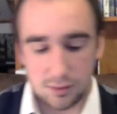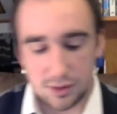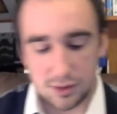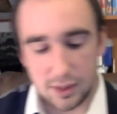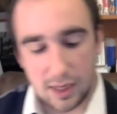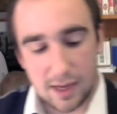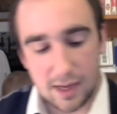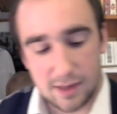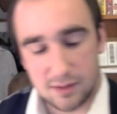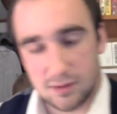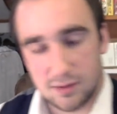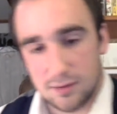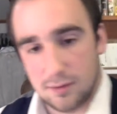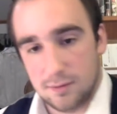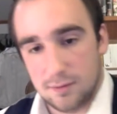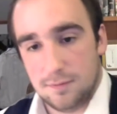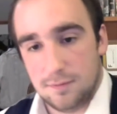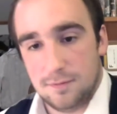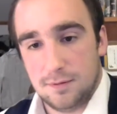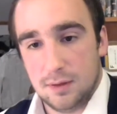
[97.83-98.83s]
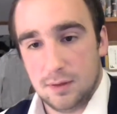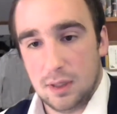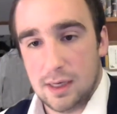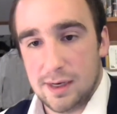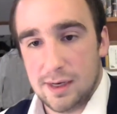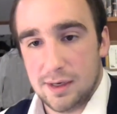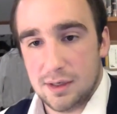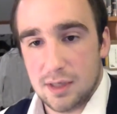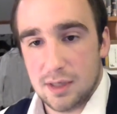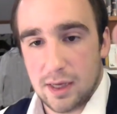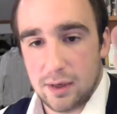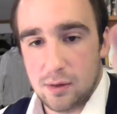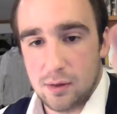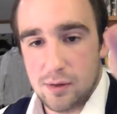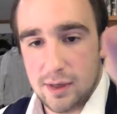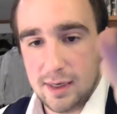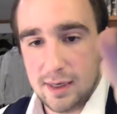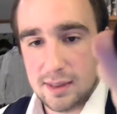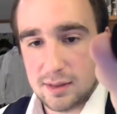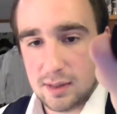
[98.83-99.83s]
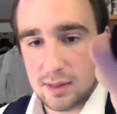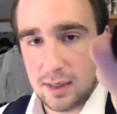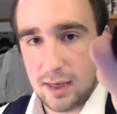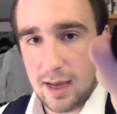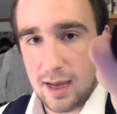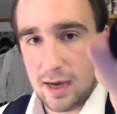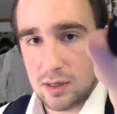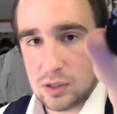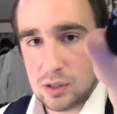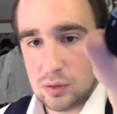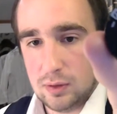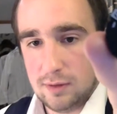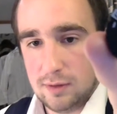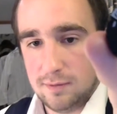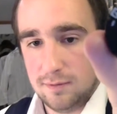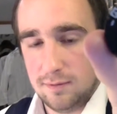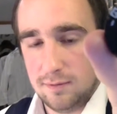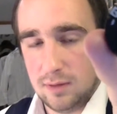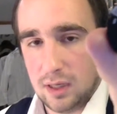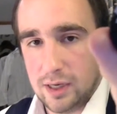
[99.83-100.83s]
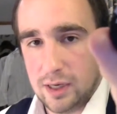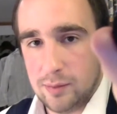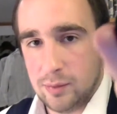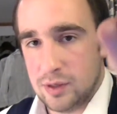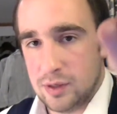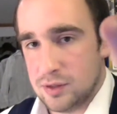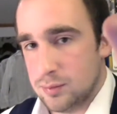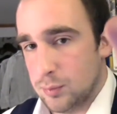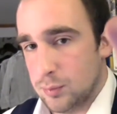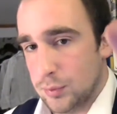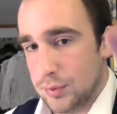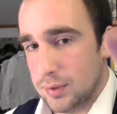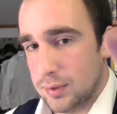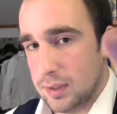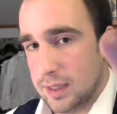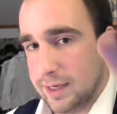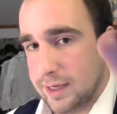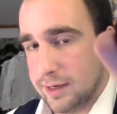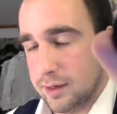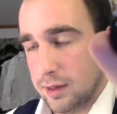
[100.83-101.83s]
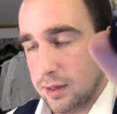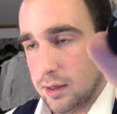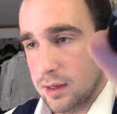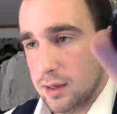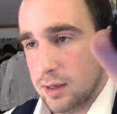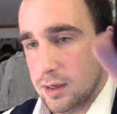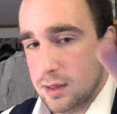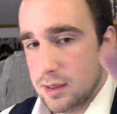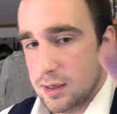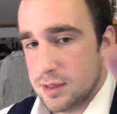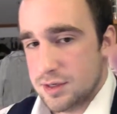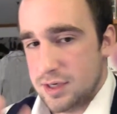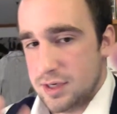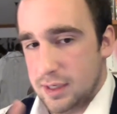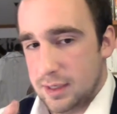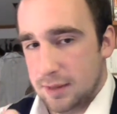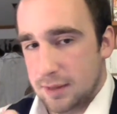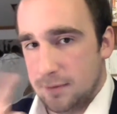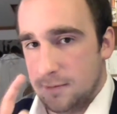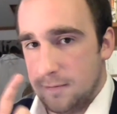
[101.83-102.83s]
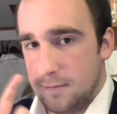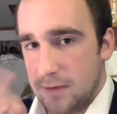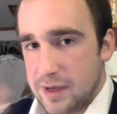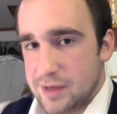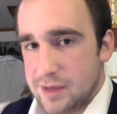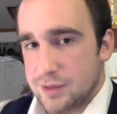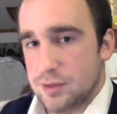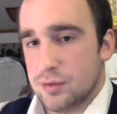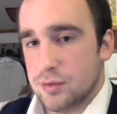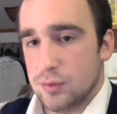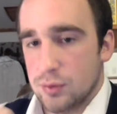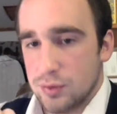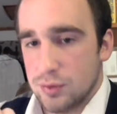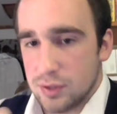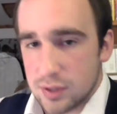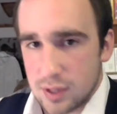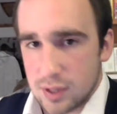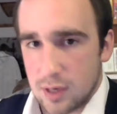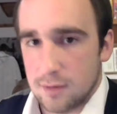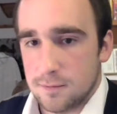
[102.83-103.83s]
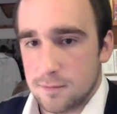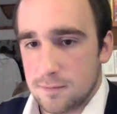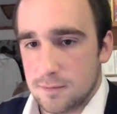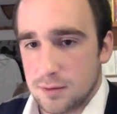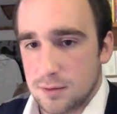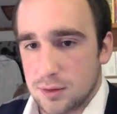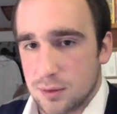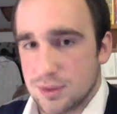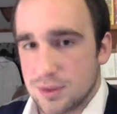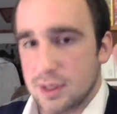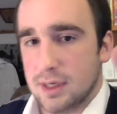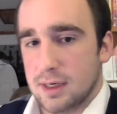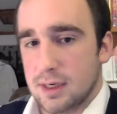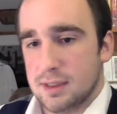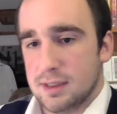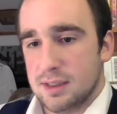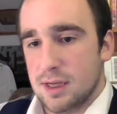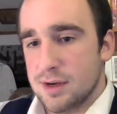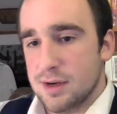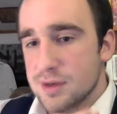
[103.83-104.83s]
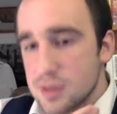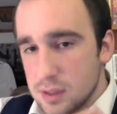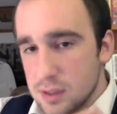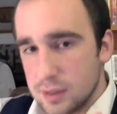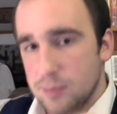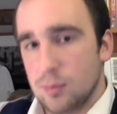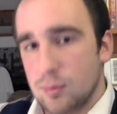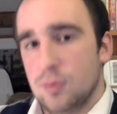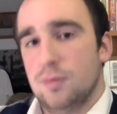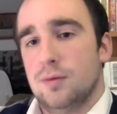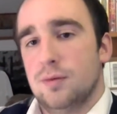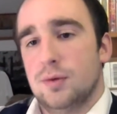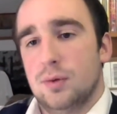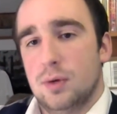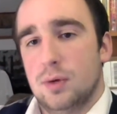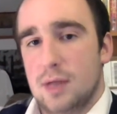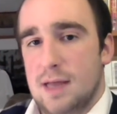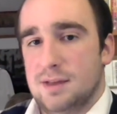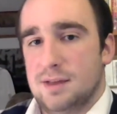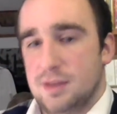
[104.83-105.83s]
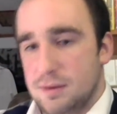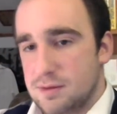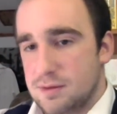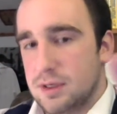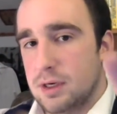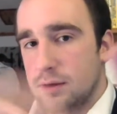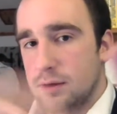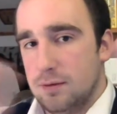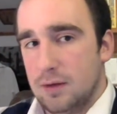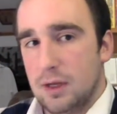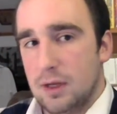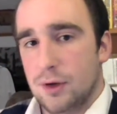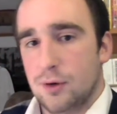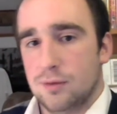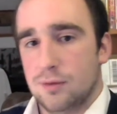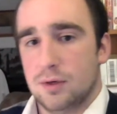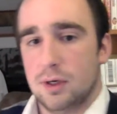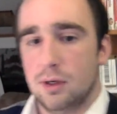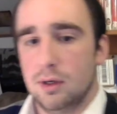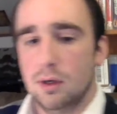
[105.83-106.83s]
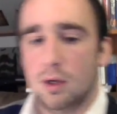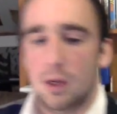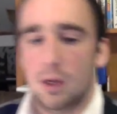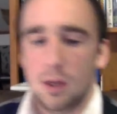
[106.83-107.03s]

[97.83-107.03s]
She has flight. I don't think it's like actually flight, but it's more like she can phase through stuff, so she can essentially move through it as if she could fly over it.